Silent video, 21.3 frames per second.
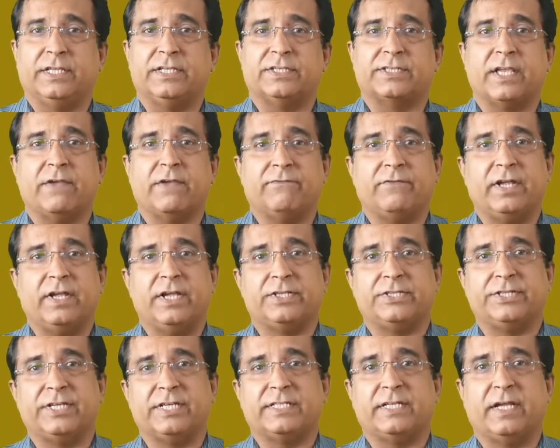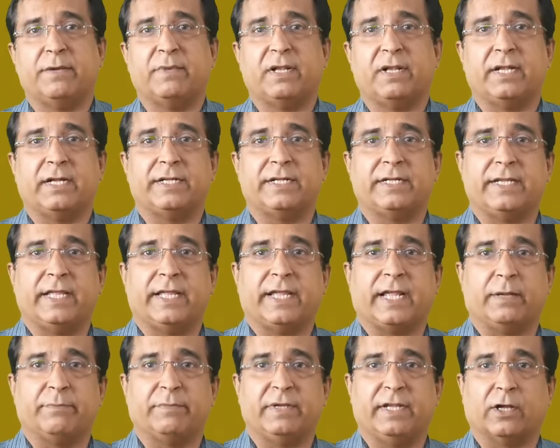The same way GSDML
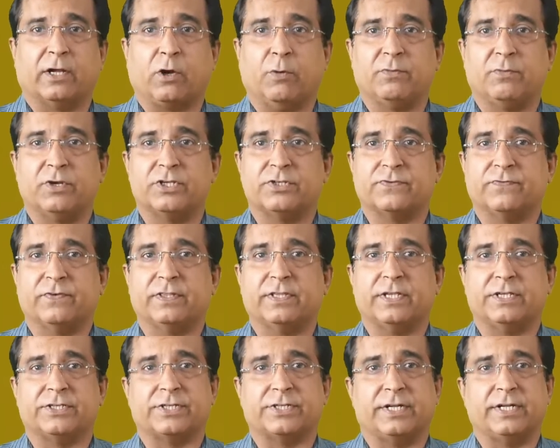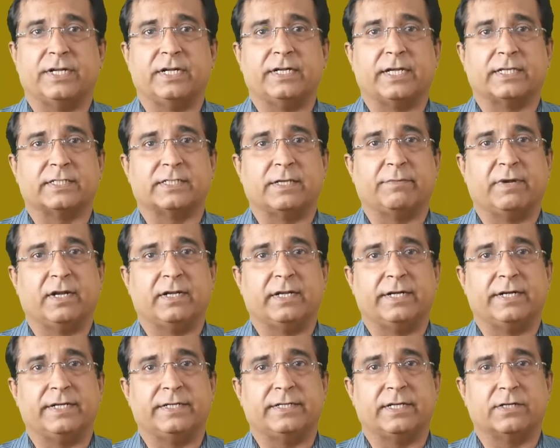editing can be accomplished with standard
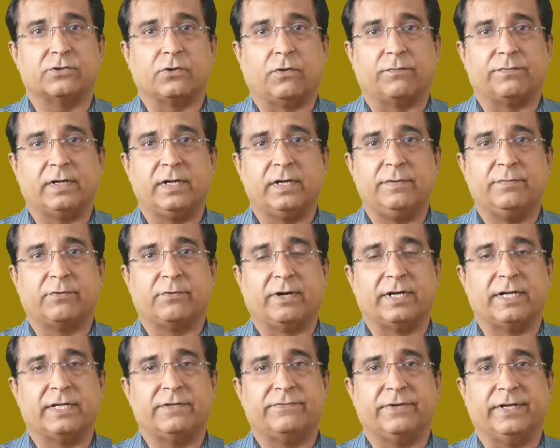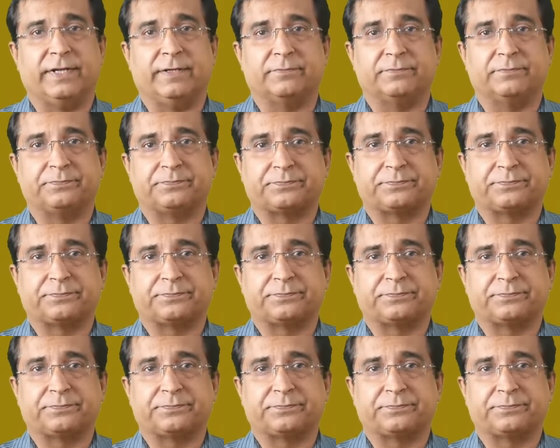XML editor software provided free.